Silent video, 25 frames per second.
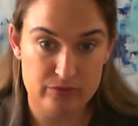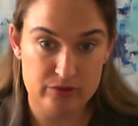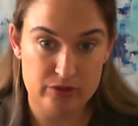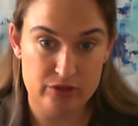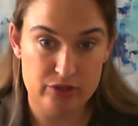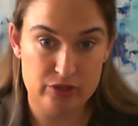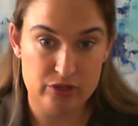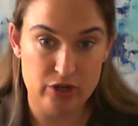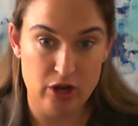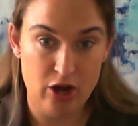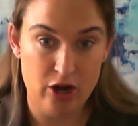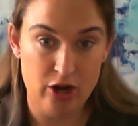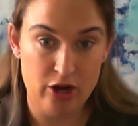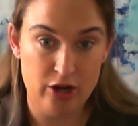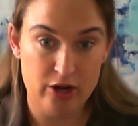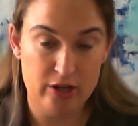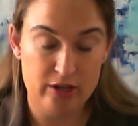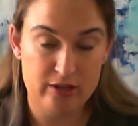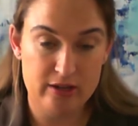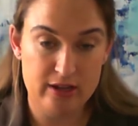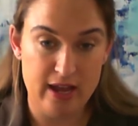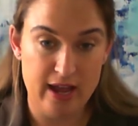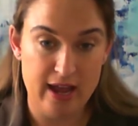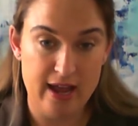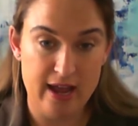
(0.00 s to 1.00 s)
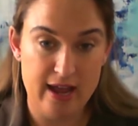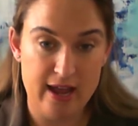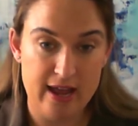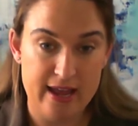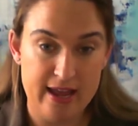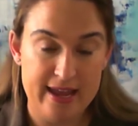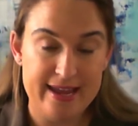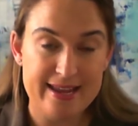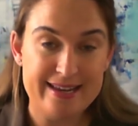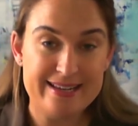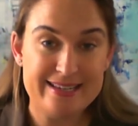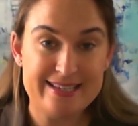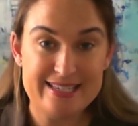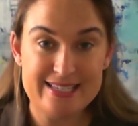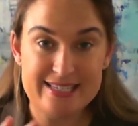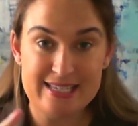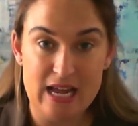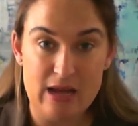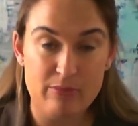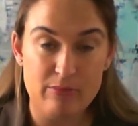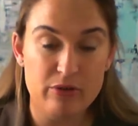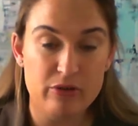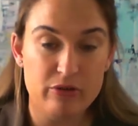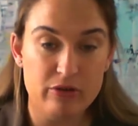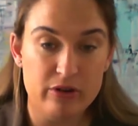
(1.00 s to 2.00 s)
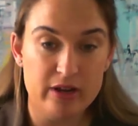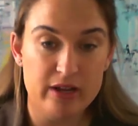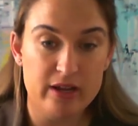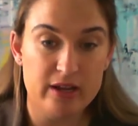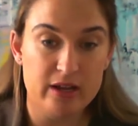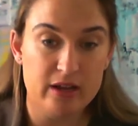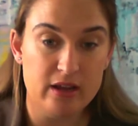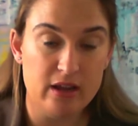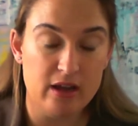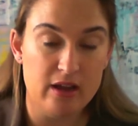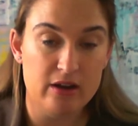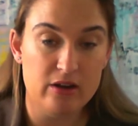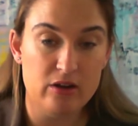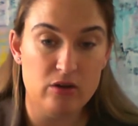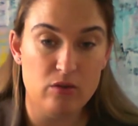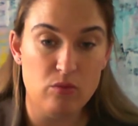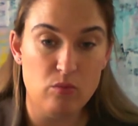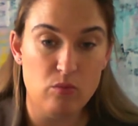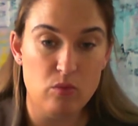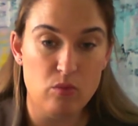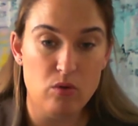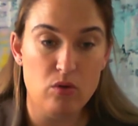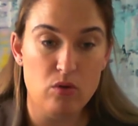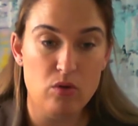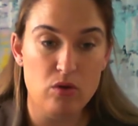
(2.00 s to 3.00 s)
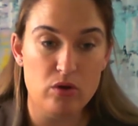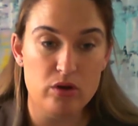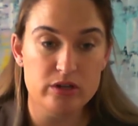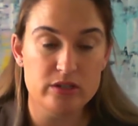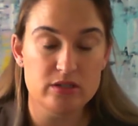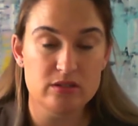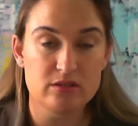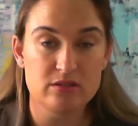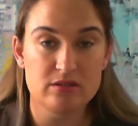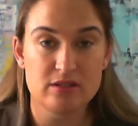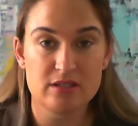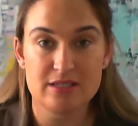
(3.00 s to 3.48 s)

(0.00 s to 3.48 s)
So, yeah, in summary, an award,